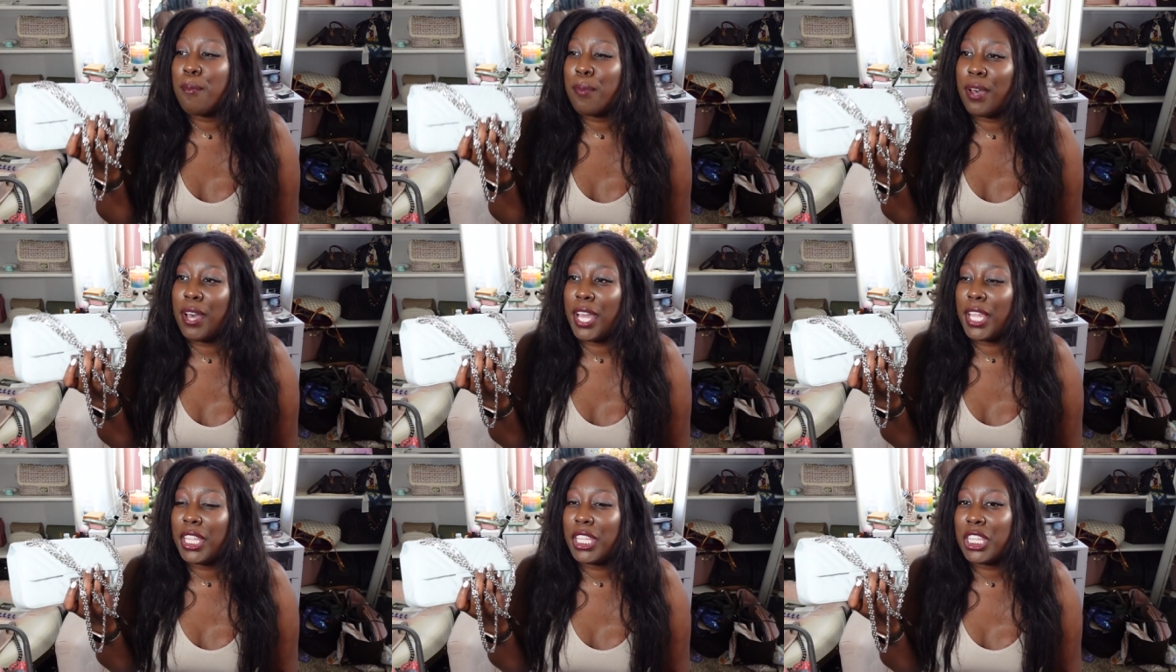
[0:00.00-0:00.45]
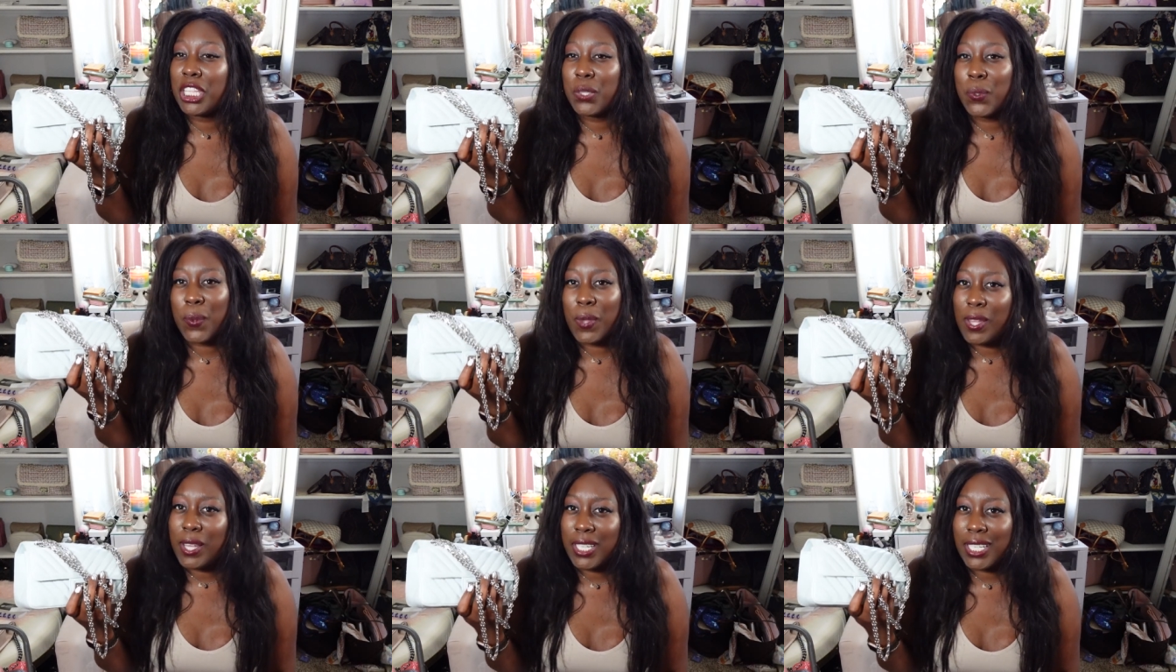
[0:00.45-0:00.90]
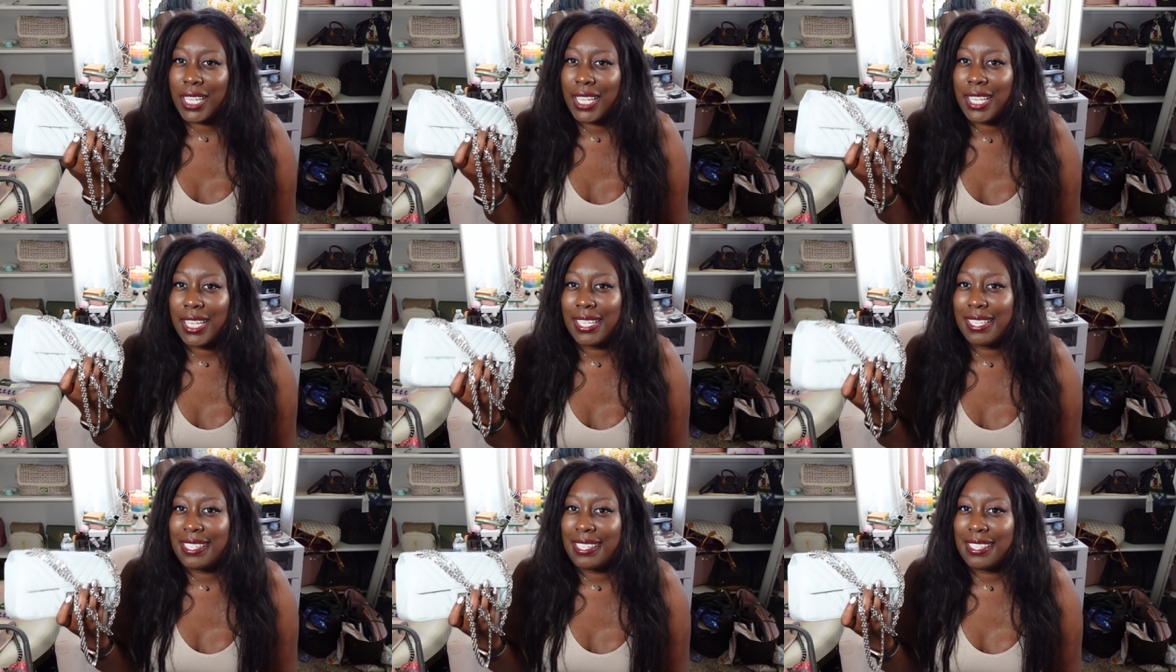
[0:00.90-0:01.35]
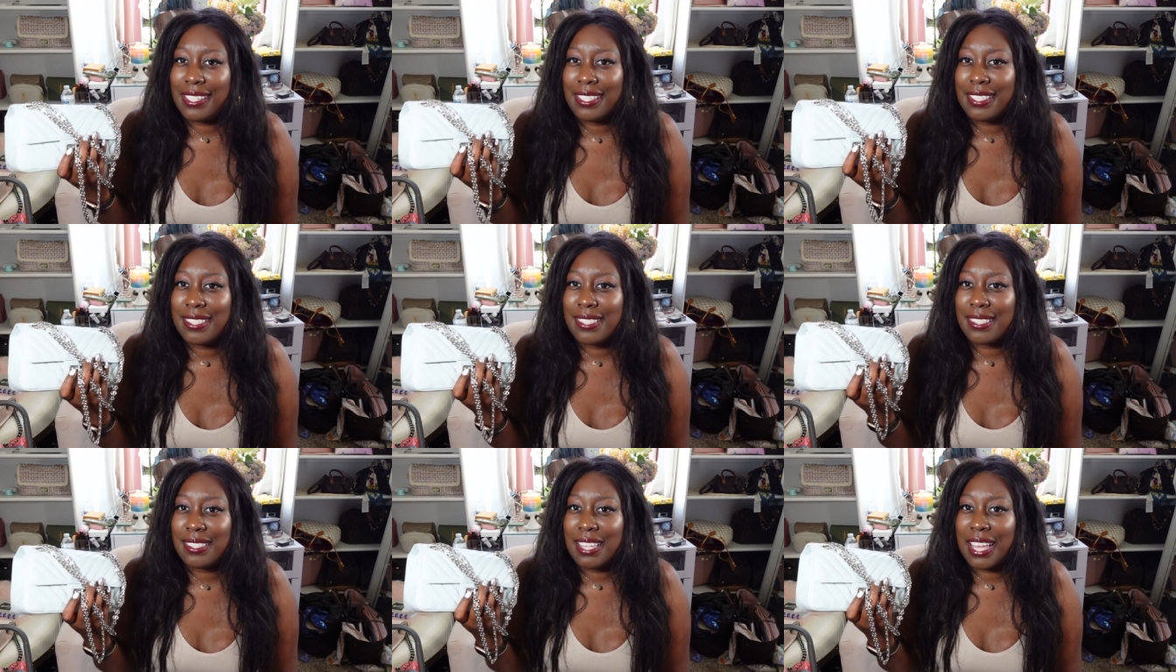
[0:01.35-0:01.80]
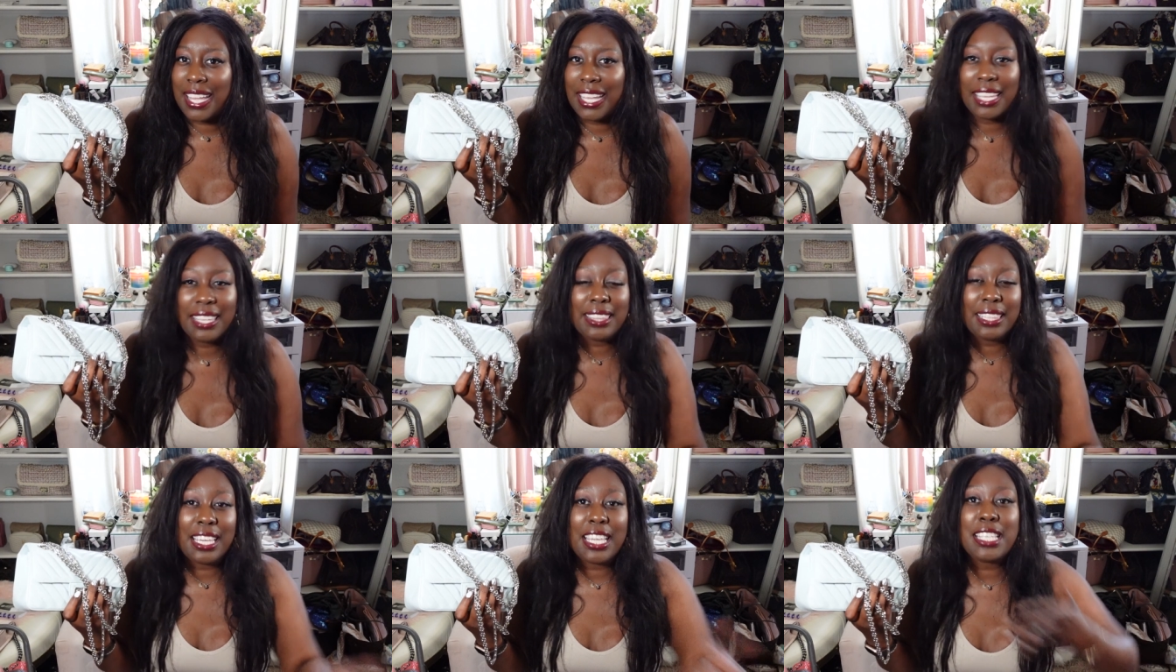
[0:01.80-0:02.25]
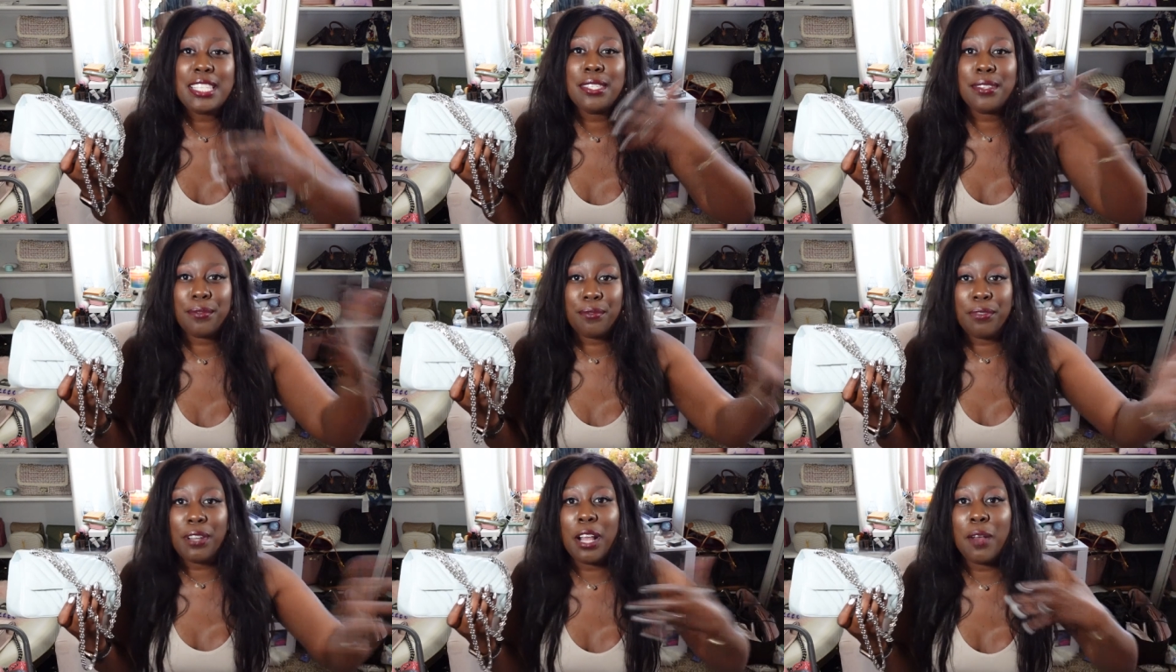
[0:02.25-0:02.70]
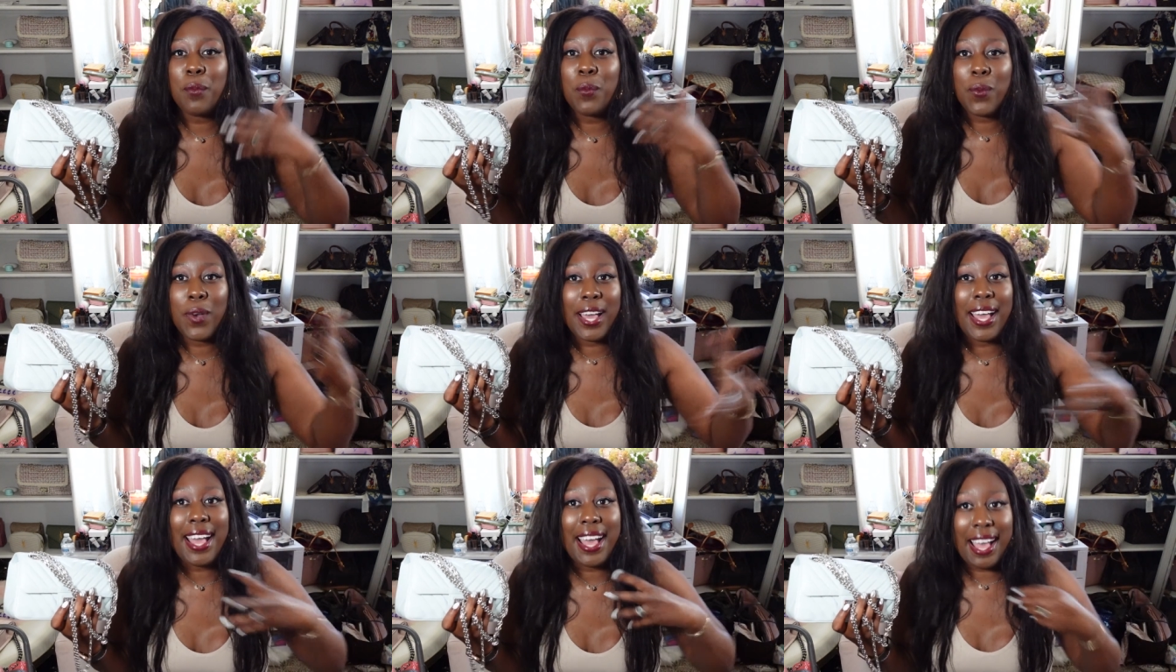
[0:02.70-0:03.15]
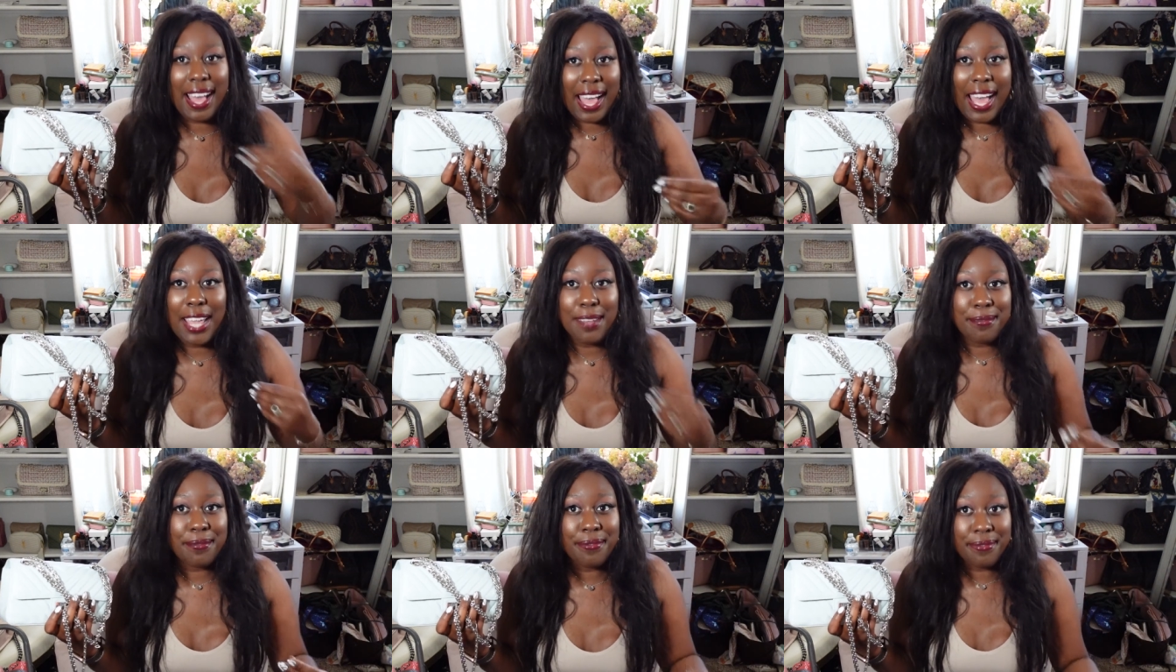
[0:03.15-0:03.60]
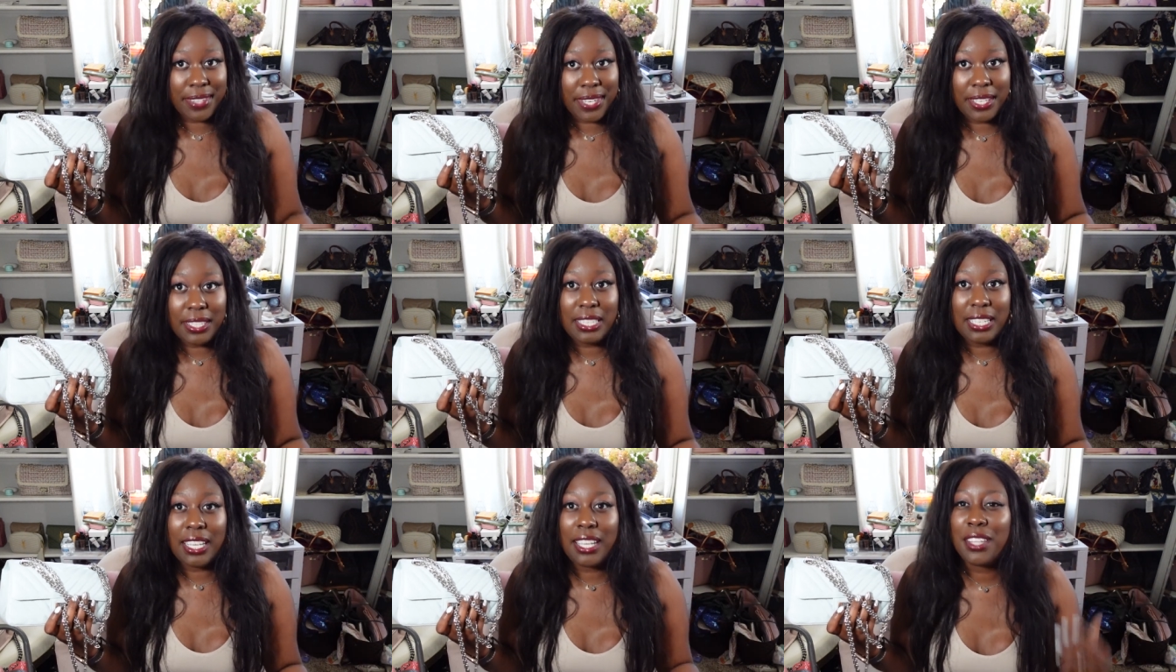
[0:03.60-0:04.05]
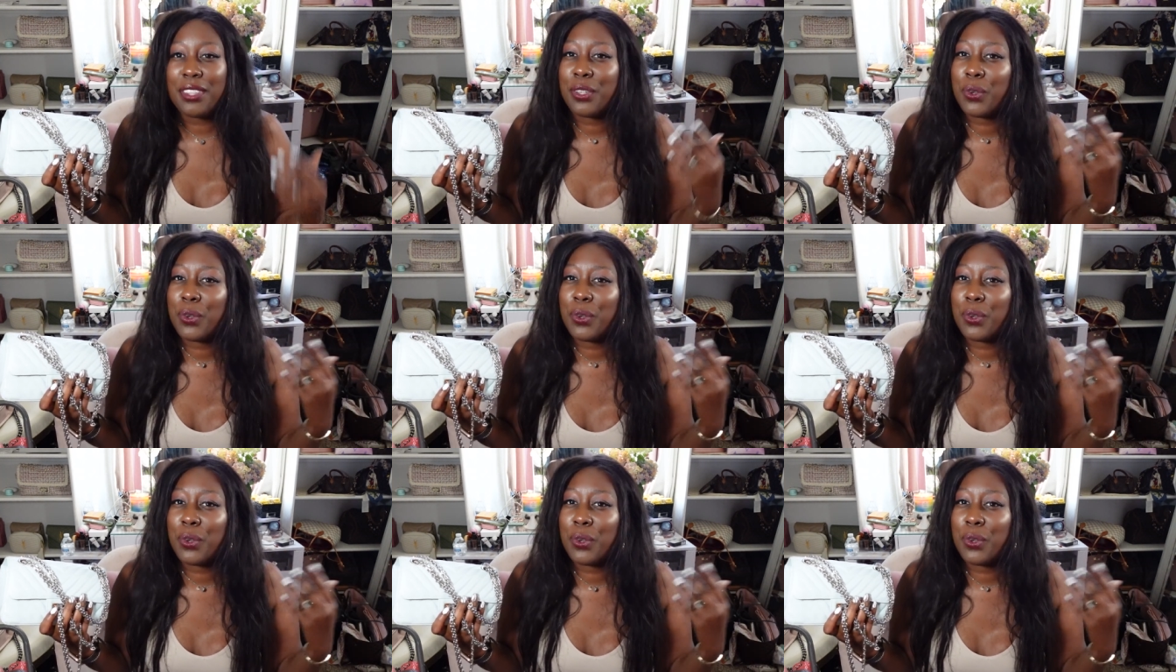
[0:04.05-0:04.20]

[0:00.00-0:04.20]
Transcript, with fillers: but the quality is, like, at least from what I'm feeling,